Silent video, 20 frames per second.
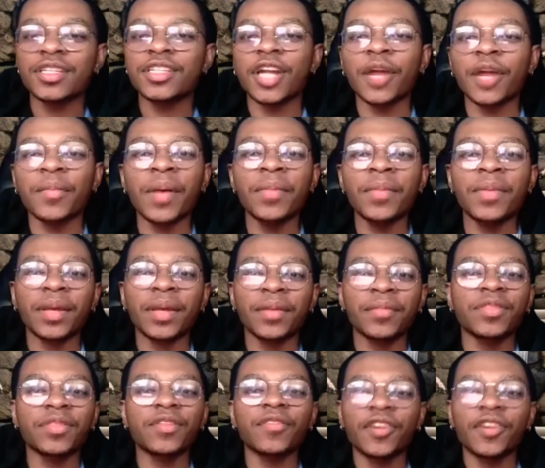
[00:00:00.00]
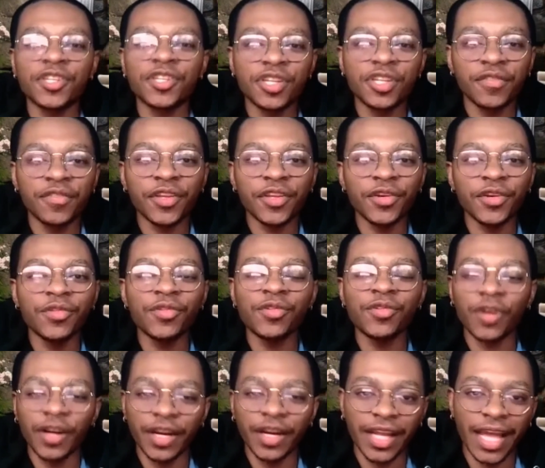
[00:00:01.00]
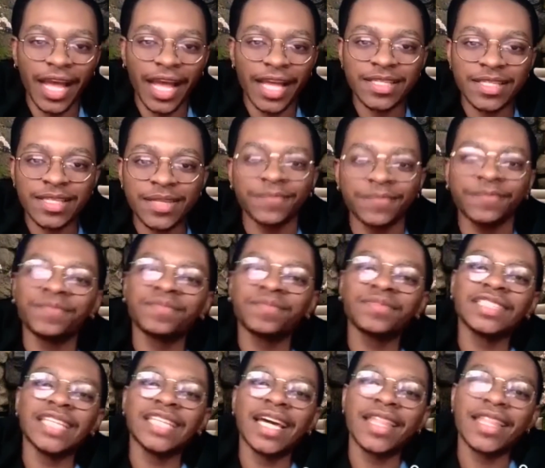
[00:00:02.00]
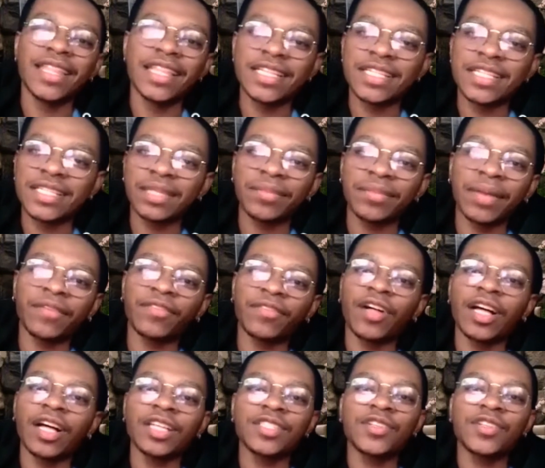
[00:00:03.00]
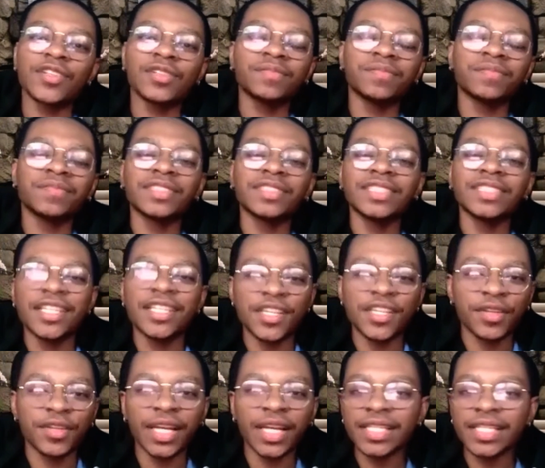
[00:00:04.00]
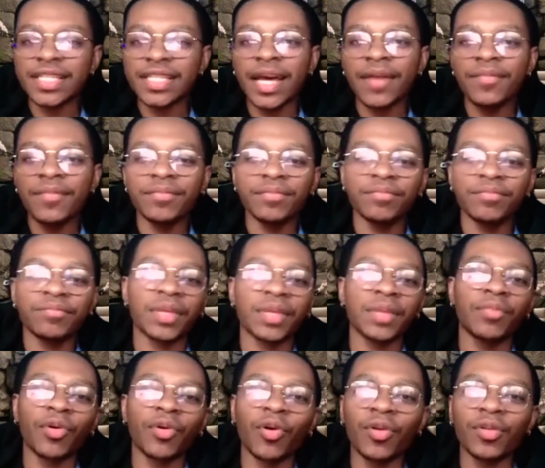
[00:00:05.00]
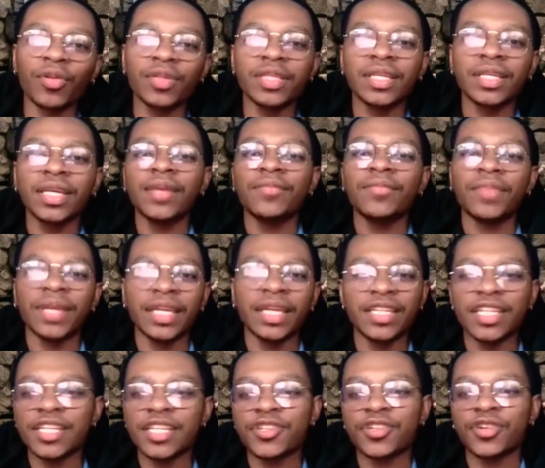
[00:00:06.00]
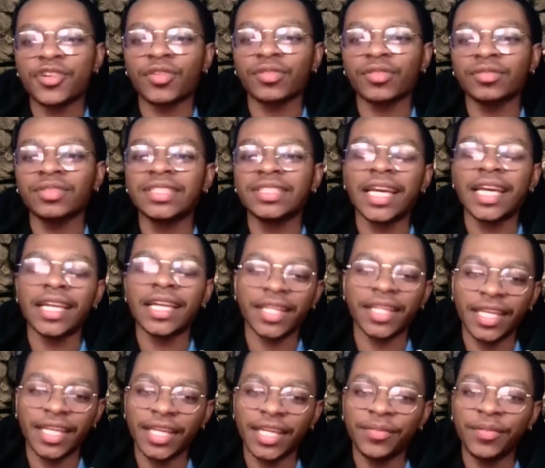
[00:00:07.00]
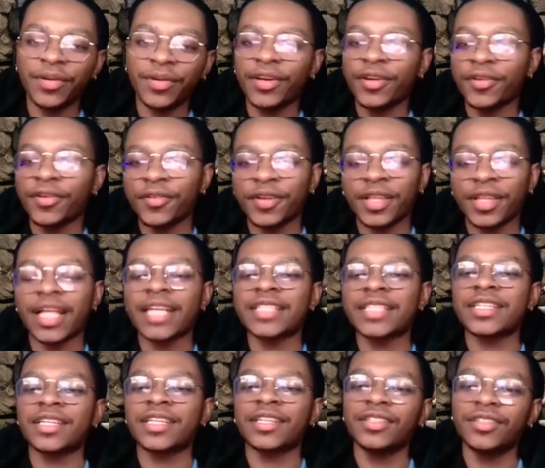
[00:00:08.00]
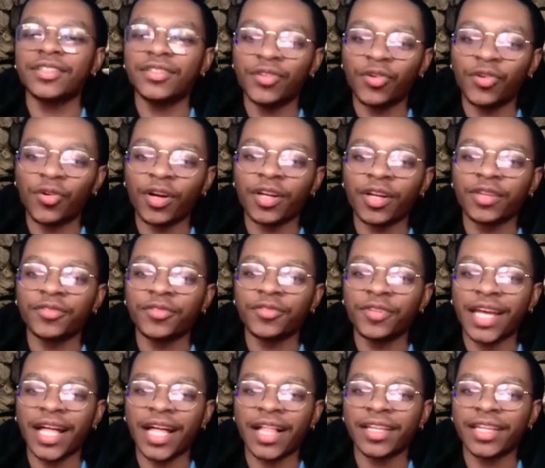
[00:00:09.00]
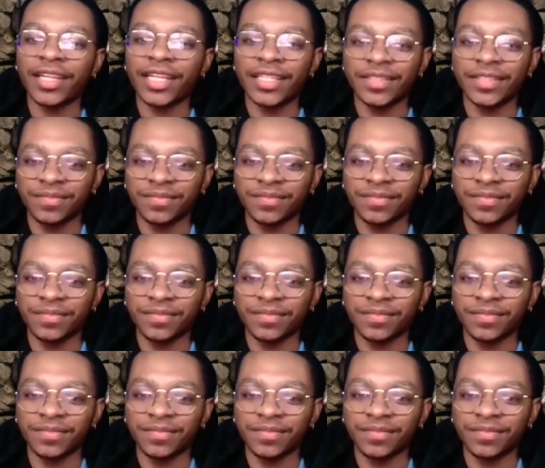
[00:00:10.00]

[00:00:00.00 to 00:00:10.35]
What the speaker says: start by becoming the version of you who already has them. This is the Mindful Hustle. Until next time, be bold, be intentional, and keep realizing your reality.